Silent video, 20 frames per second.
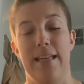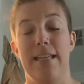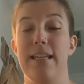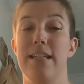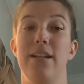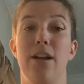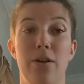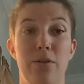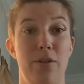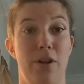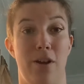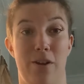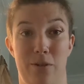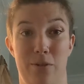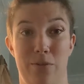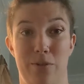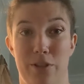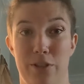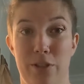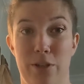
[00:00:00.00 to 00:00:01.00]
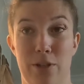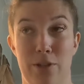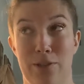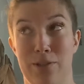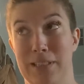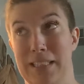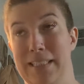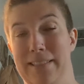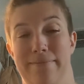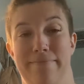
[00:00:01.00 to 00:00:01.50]
You don't know.
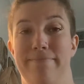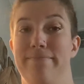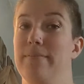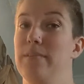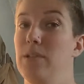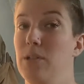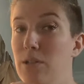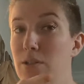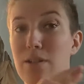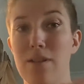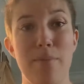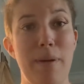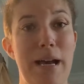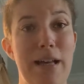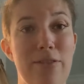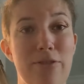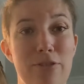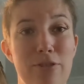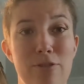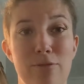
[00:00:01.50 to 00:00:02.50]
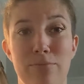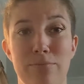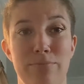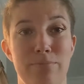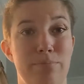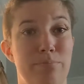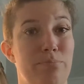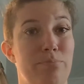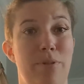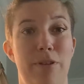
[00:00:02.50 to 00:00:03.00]
So go to the
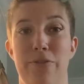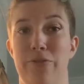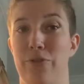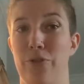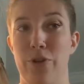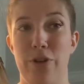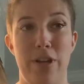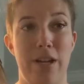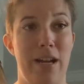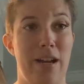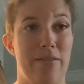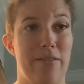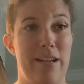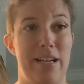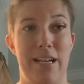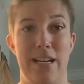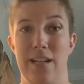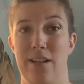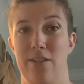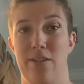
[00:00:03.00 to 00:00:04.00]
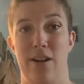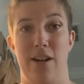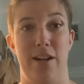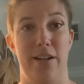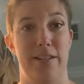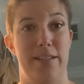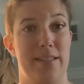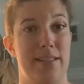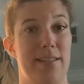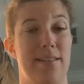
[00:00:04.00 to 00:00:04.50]
bathroom before you get ready to
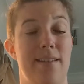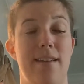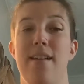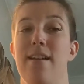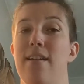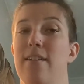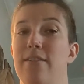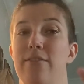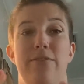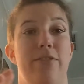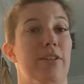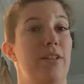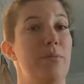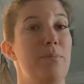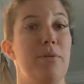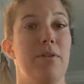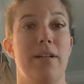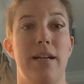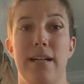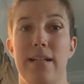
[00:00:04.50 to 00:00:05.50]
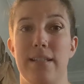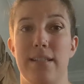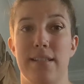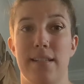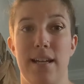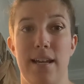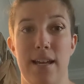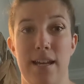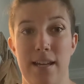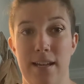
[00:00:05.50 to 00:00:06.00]
cross. Fill up your gas
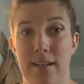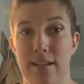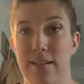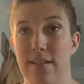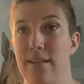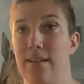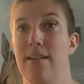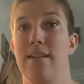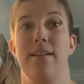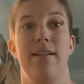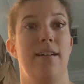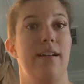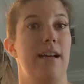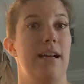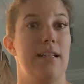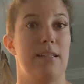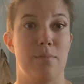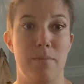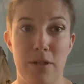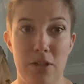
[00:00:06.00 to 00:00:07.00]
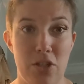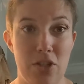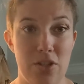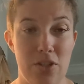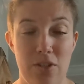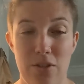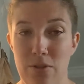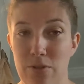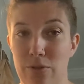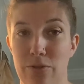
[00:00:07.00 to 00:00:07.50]
tank as much
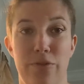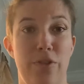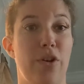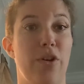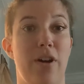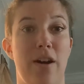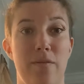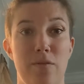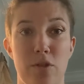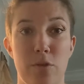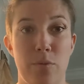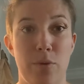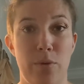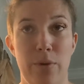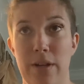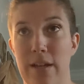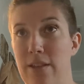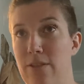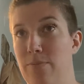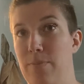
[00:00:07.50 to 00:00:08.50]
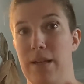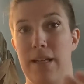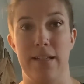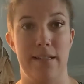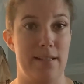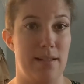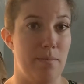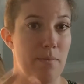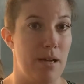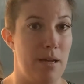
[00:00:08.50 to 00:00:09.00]
as you feel comfortable with,
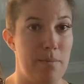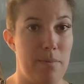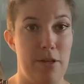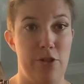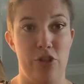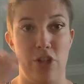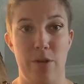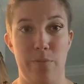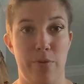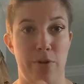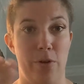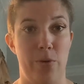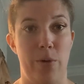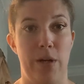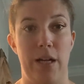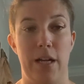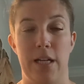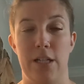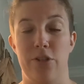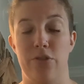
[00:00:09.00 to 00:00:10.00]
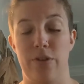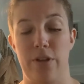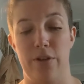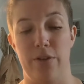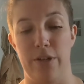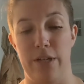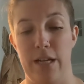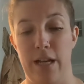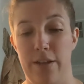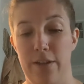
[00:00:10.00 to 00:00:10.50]
because it might be cheaper in one country
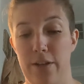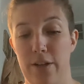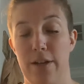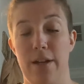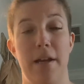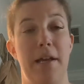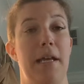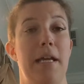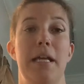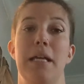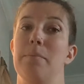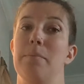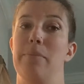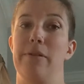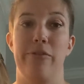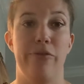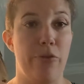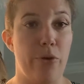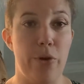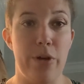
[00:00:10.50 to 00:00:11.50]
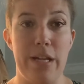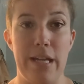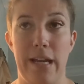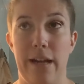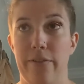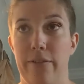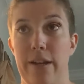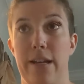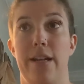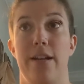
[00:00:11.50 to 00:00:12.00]
or another, before you
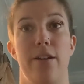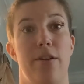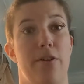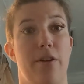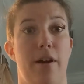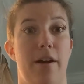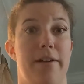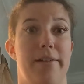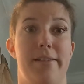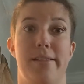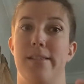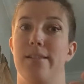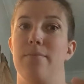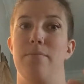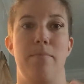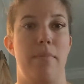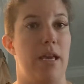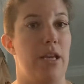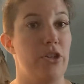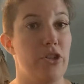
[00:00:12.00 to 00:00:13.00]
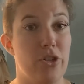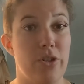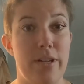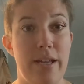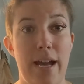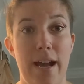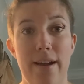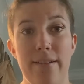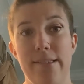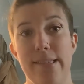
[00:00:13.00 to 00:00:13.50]
get ready to cross. Make sure
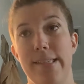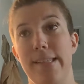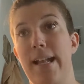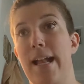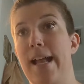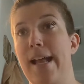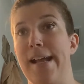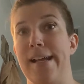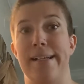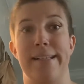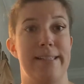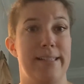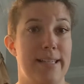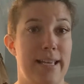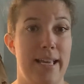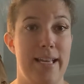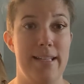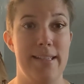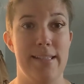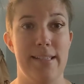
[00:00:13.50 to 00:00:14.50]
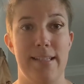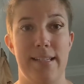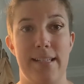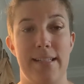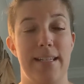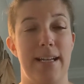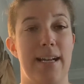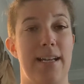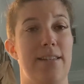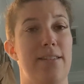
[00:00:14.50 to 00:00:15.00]
you have snacks, hand
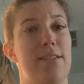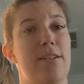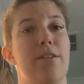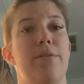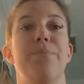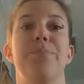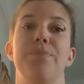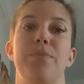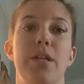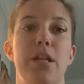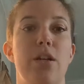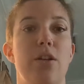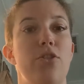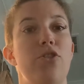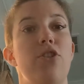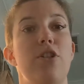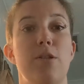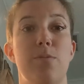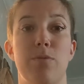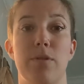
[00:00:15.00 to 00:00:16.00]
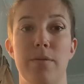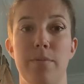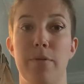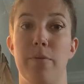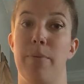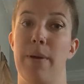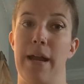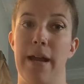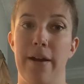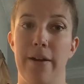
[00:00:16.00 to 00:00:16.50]
sanitizer, just
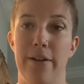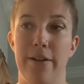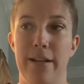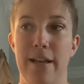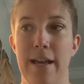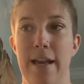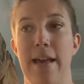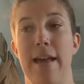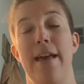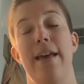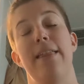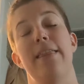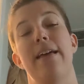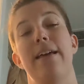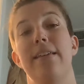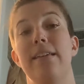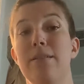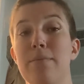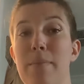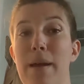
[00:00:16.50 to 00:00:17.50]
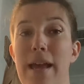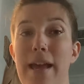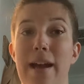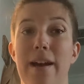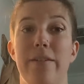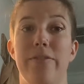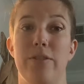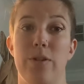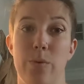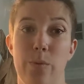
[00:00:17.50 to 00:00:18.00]
pre-prepared that you may
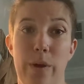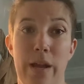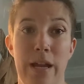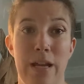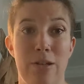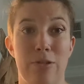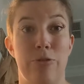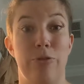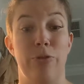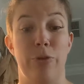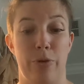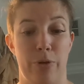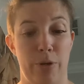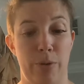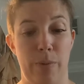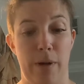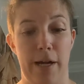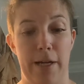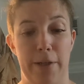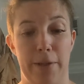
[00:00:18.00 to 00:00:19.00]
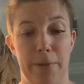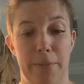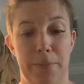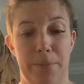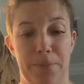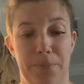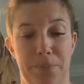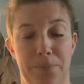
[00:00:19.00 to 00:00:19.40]
have to wait for a while.